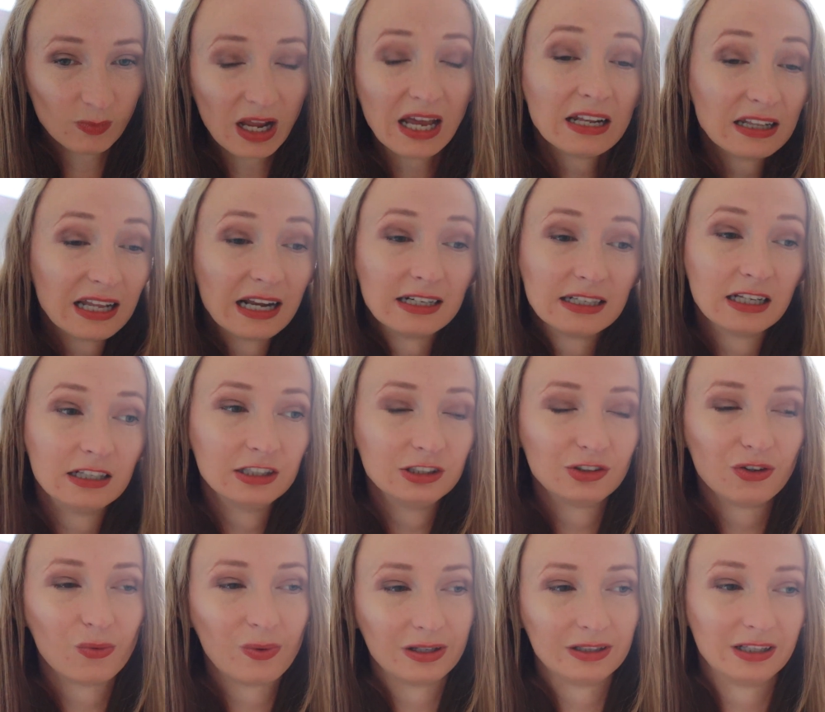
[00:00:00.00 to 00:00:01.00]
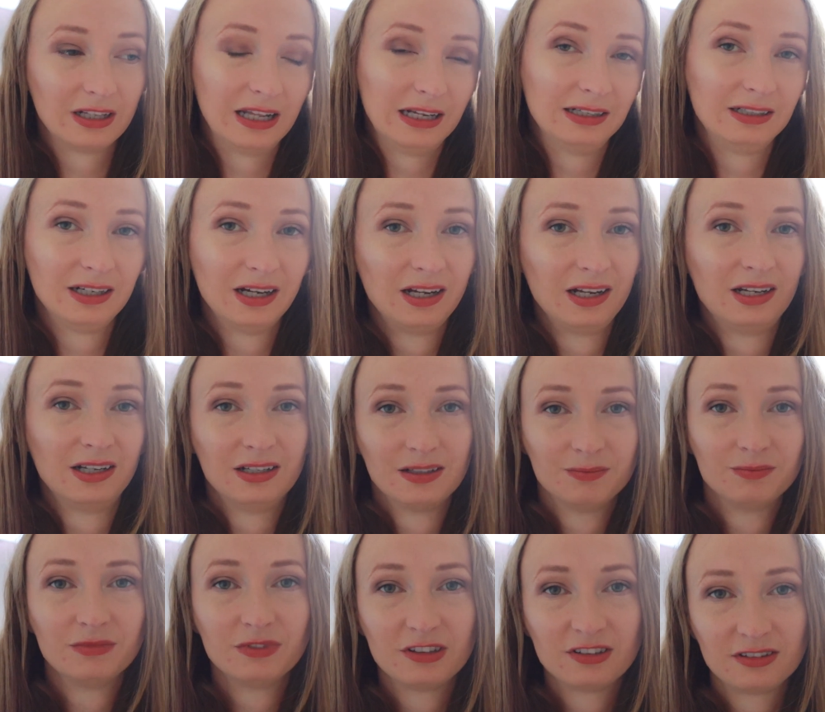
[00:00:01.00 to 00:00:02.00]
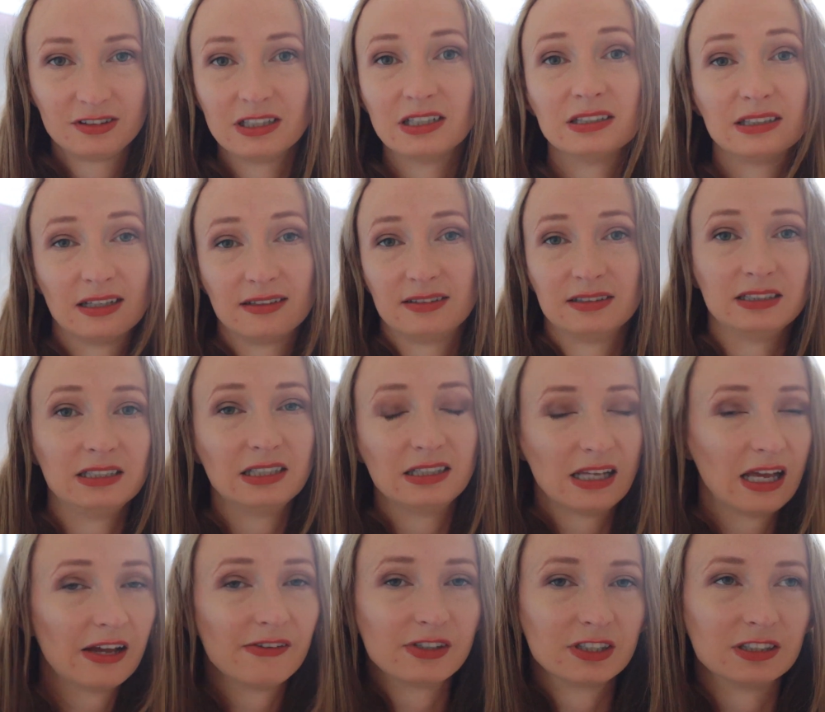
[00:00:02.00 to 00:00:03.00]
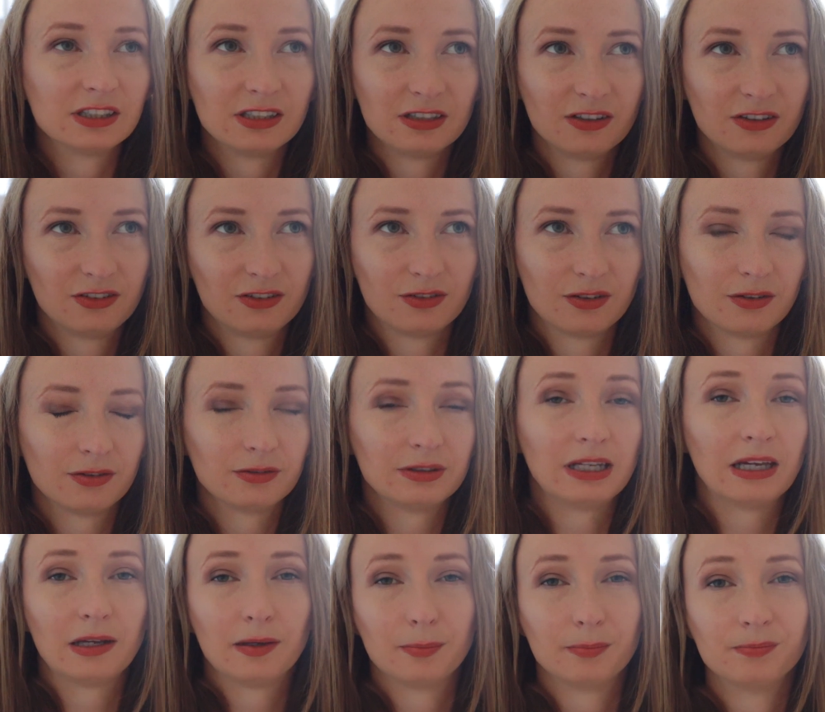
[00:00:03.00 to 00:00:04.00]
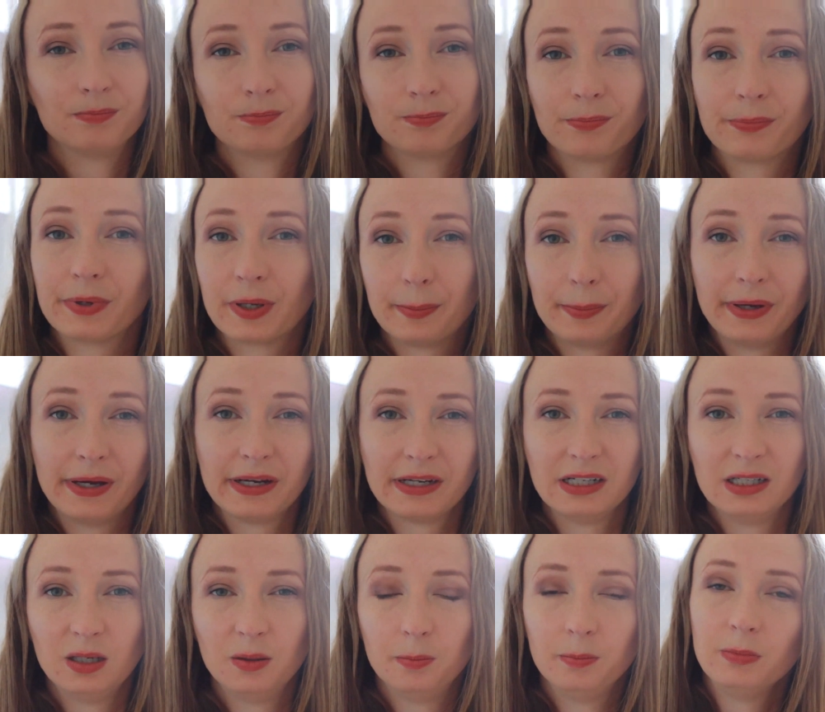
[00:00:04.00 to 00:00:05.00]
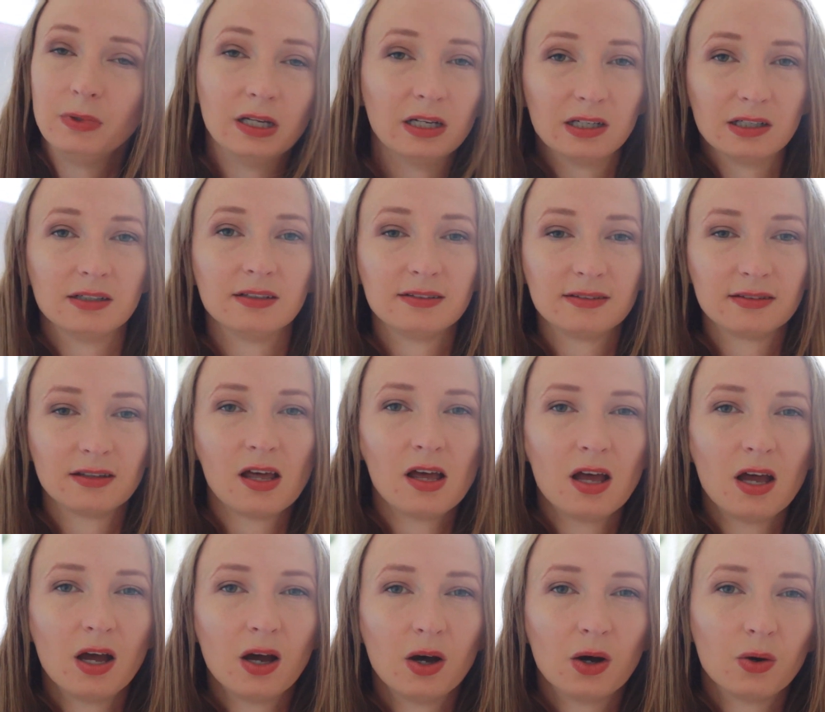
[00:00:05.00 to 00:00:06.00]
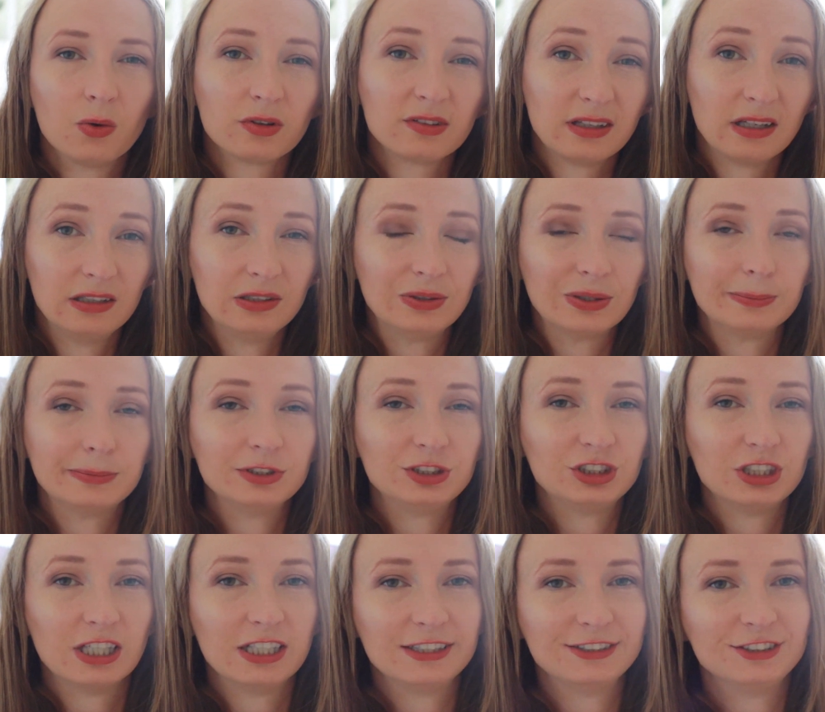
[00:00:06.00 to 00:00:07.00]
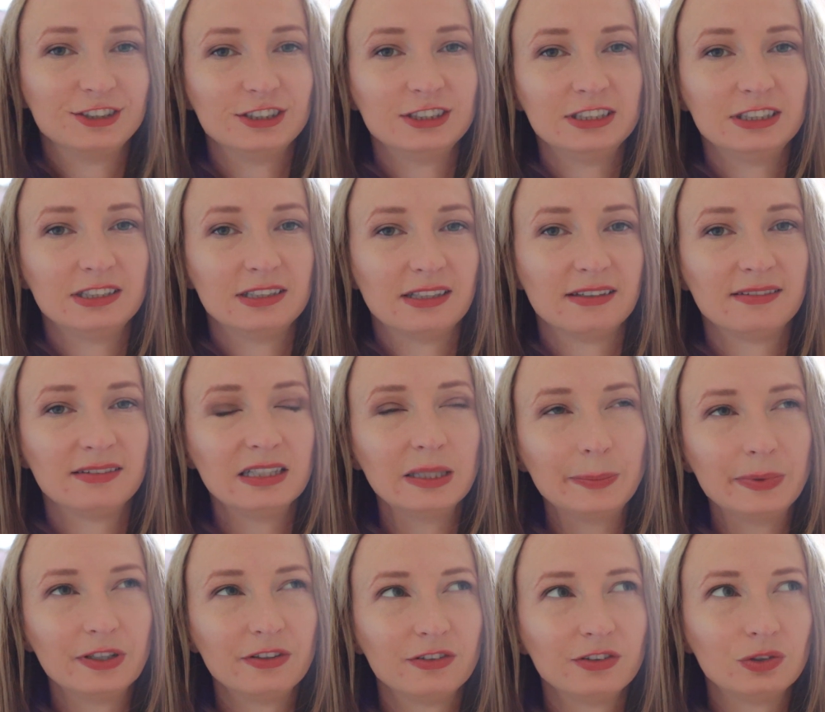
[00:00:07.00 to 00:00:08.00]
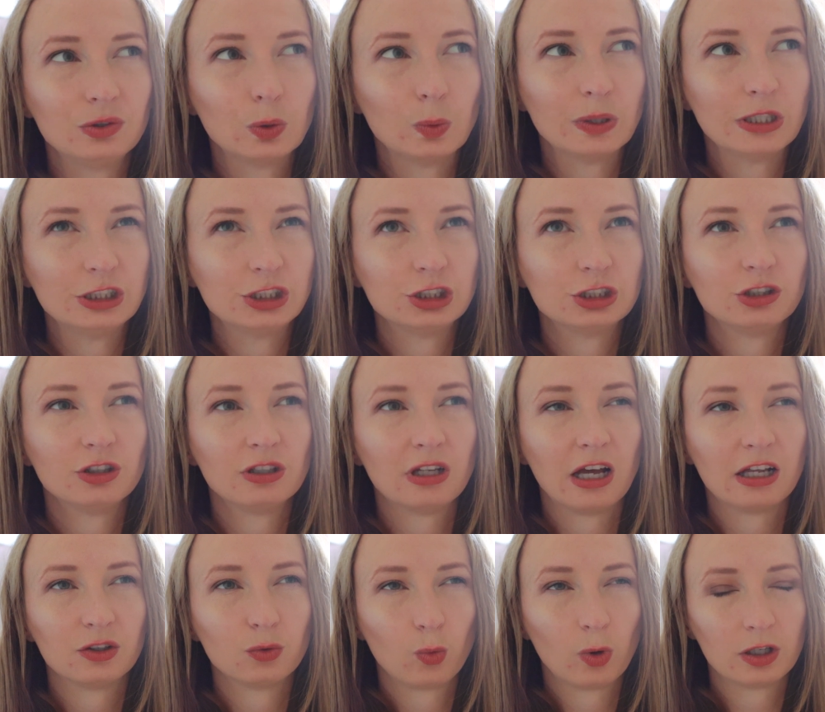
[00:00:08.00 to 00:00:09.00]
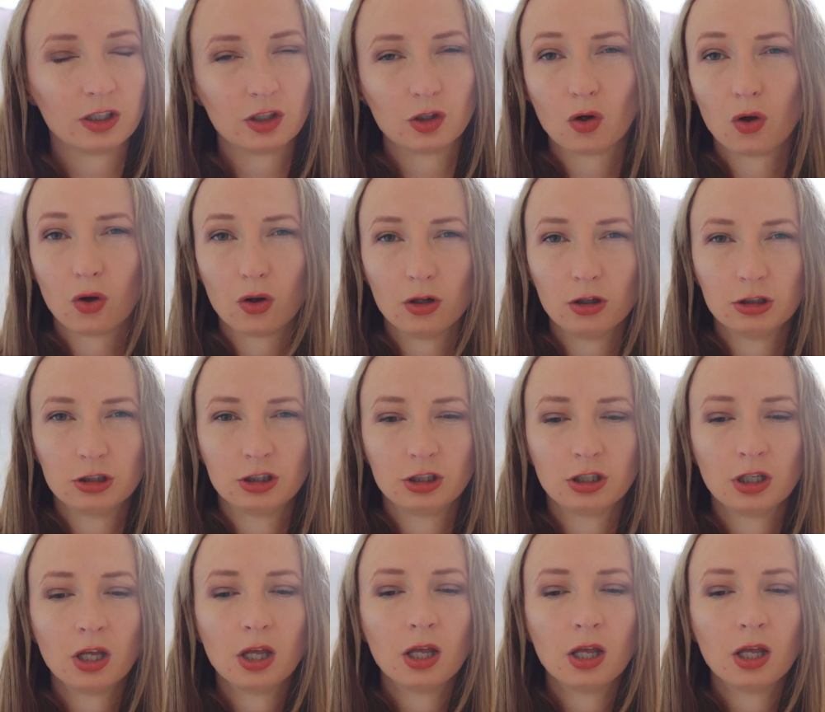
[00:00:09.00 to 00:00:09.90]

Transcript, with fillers: And like the little one, like still doesn't eat everything, so yeah, preparing meals was a little bit challenging. The sleeping situation at 1 year old,